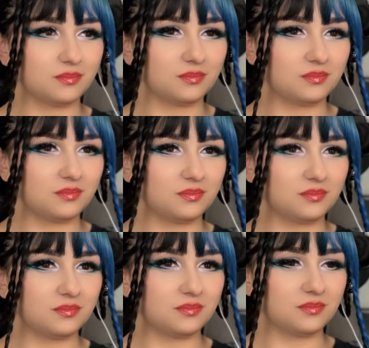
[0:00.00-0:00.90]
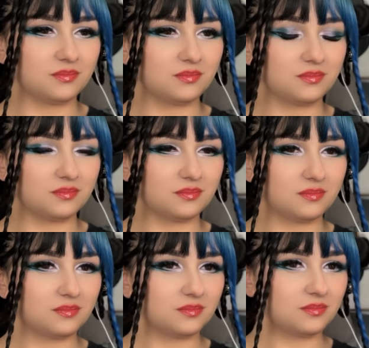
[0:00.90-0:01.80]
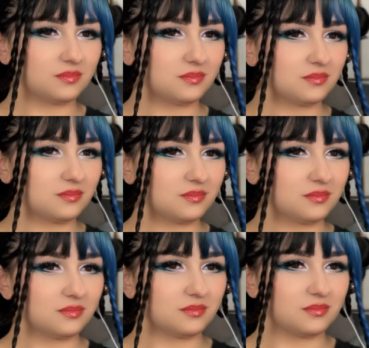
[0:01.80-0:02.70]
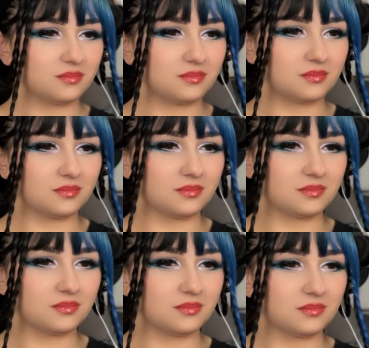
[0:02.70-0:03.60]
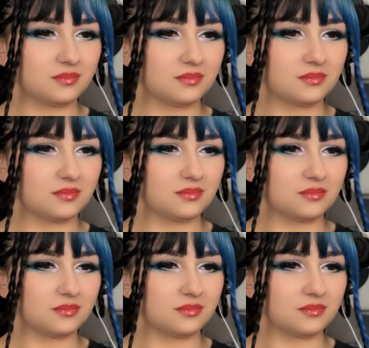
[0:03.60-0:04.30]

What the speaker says: Nobody speaks.